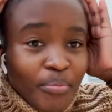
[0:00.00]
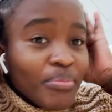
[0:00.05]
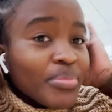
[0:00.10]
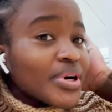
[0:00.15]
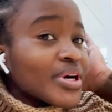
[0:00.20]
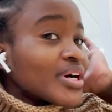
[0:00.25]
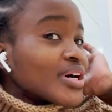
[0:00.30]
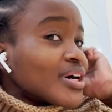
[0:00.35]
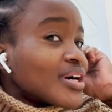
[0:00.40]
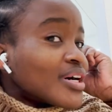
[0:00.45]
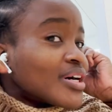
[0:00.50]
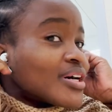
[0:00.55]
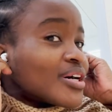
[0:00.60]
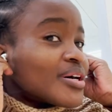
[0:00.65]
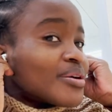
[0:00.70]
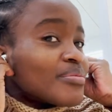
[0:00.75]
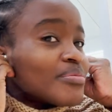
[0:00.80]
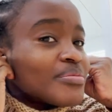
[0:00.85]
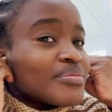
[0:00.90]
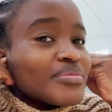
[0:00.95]
But
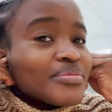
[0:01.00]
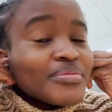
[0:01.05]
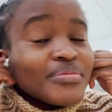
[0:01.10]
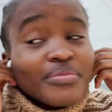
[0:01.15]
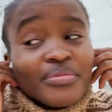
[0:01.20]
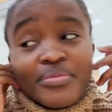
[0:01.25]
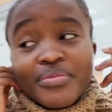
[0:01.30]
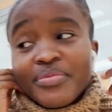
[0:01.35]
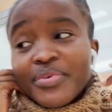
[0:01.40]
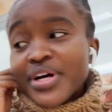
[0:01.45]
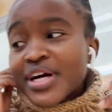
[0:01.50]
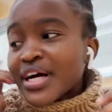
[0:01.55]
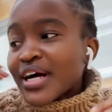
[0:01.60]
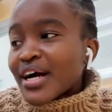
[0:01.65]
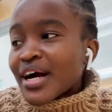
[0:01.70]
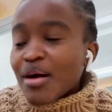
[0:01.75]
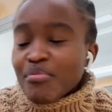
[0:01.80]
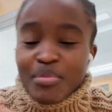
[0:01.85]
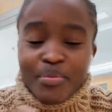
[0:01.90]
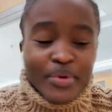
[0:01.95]

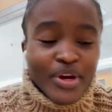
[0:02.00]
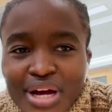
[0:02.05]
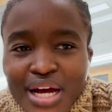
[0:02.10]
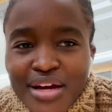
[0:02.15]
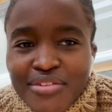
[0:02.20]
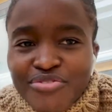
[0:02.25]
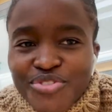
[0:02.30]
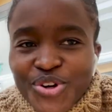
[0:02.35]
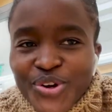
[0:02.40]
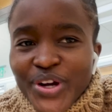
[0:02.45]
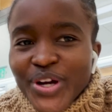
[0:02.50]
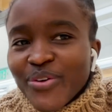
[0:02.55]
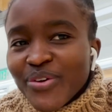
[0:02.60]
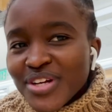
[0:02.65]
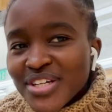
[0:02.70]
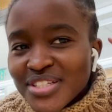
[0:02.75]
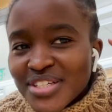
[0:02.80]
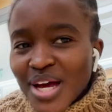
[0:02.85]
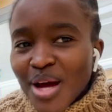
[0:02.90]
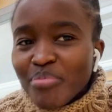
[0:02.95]
I have no idea what
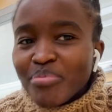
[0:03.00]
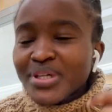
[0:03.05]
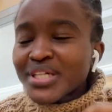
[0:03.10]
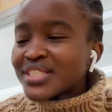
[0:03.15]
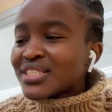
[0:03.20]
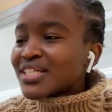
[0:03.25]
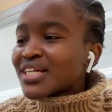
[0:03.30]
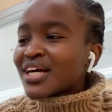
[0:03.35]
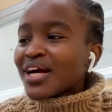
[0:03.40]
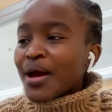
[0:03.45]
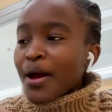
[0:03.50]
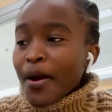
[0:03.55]
just happened,